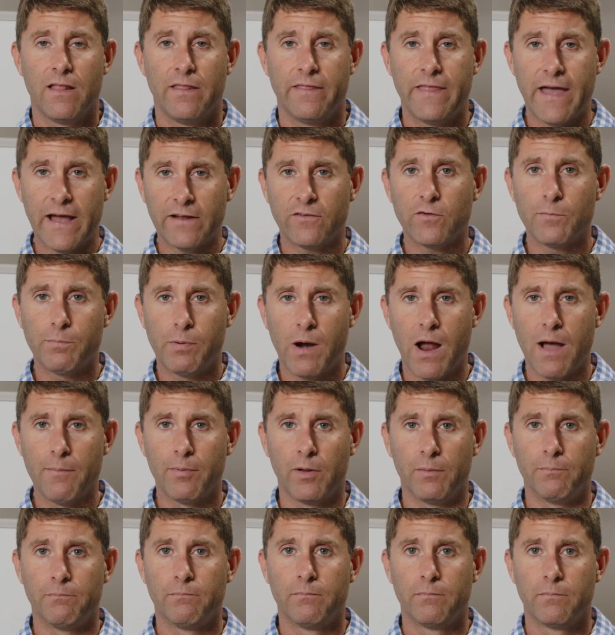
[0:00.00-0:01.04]
that's a
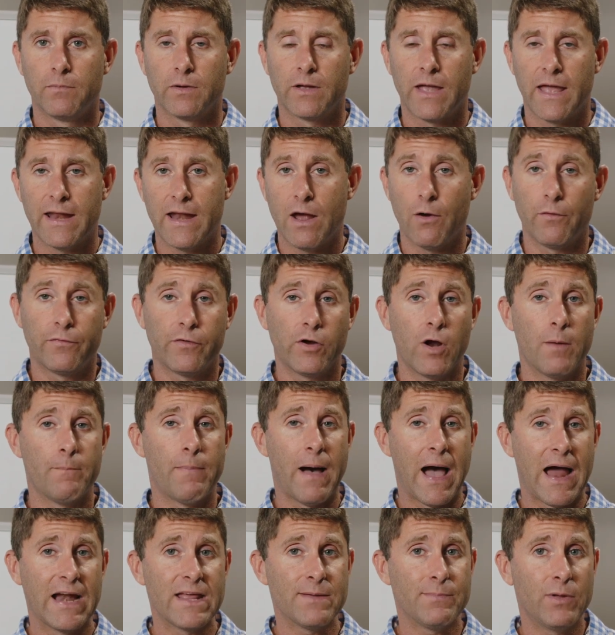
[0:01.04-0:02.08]
problem. Okay, now if you're a
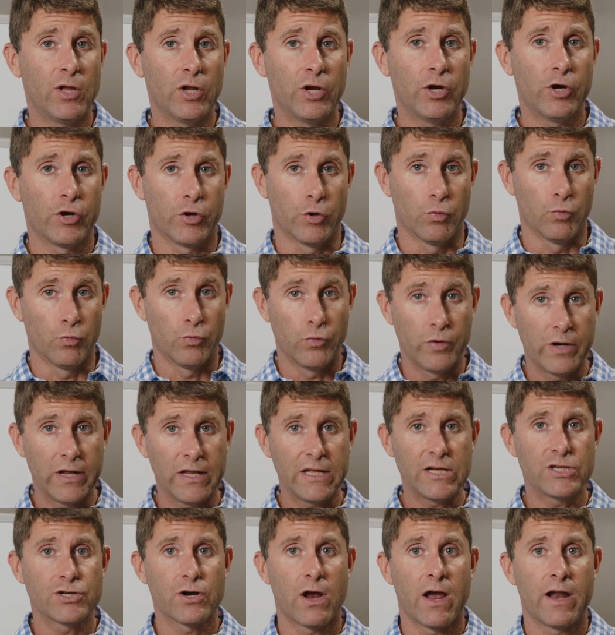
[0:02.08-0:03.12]
bodybuilder and you're
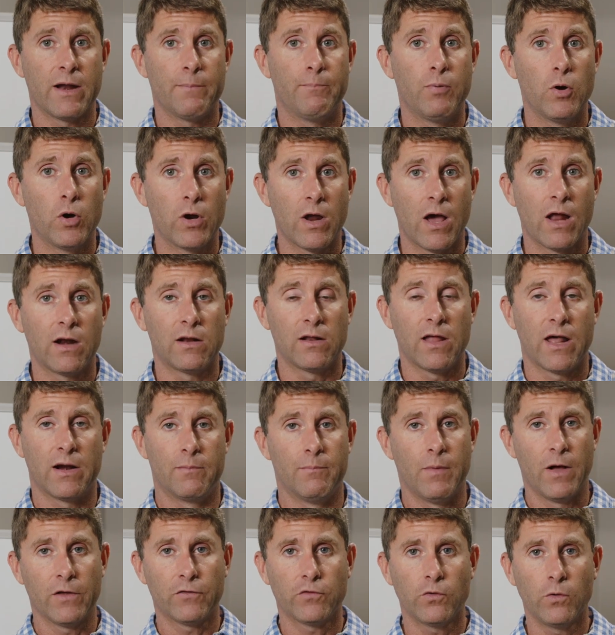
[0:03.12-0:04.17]
really trying to put on a lot of
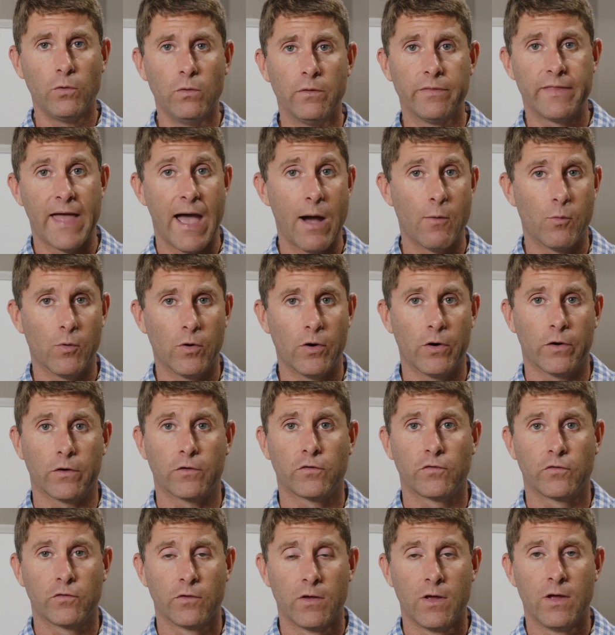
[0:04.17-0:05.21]
muscle, that
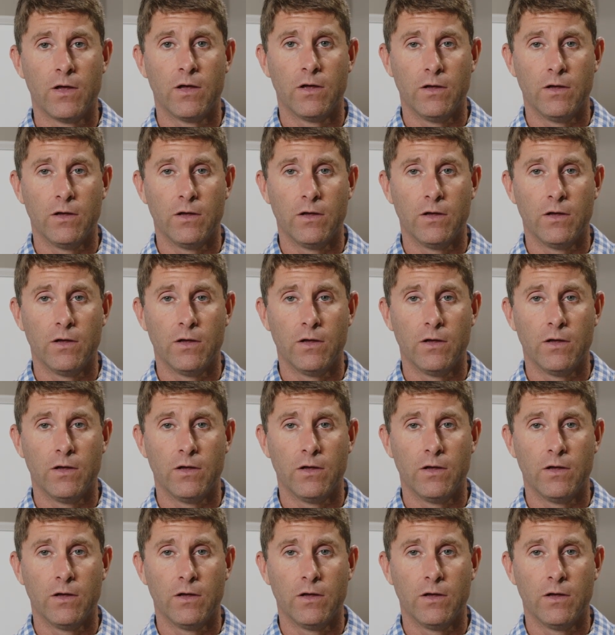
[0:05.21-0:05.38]
works.